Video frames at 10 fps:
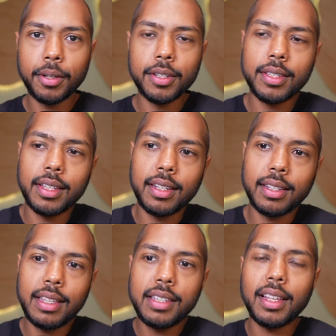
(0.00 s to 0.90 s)
Because
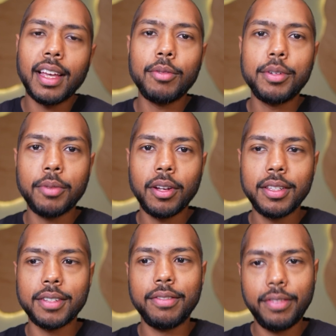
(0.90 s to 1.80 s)
these language
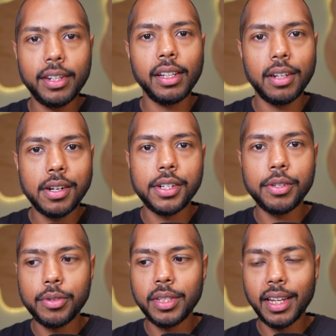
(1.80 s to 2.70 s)
models are very large
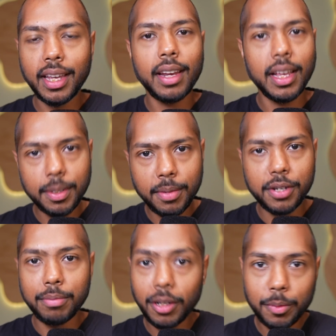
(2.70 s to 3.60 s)
usually. Again, as I
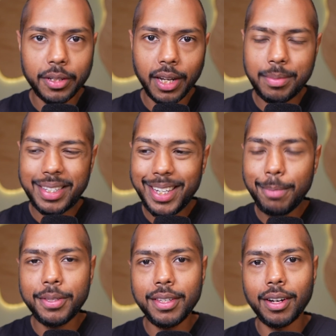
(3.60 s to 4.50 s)
mentioned multiple times,
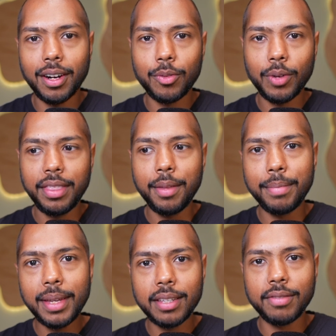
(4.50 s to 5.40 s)
DeepSeek R1, the
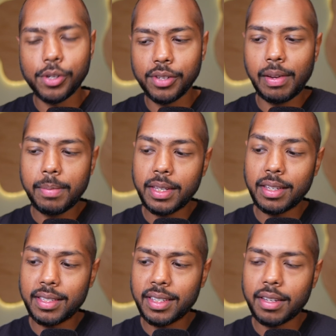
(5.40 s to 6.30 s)
biggest version of DeepSeek,
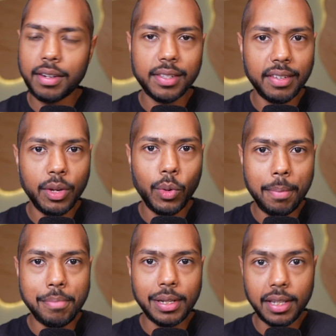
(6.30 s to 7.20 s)
is
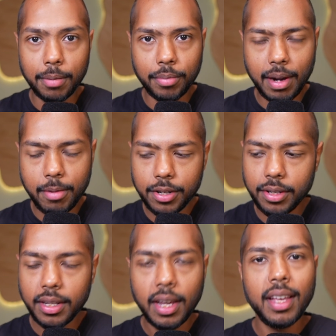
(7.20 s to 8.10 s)
671 billion parameters.